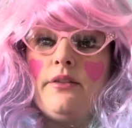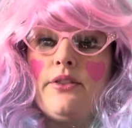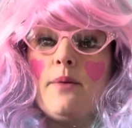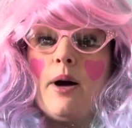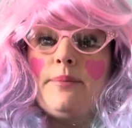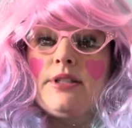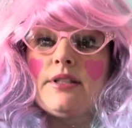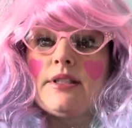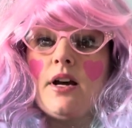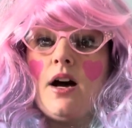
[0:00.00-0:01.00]
Thumb up to the
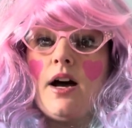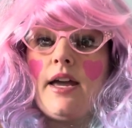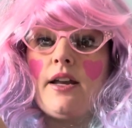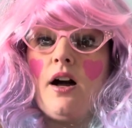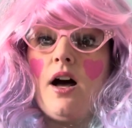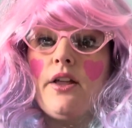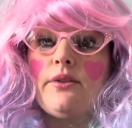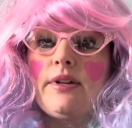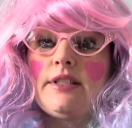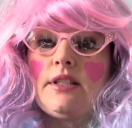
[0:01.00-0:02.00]
sky and all the
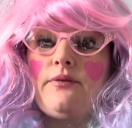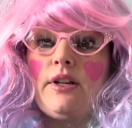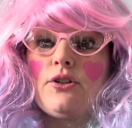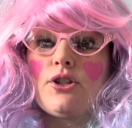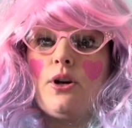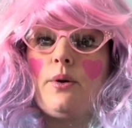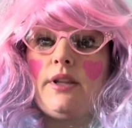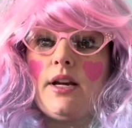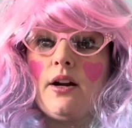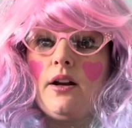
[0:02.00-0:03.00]
rest of the fingers go in
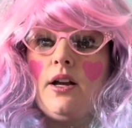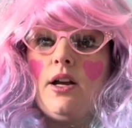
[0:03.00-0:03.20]
there.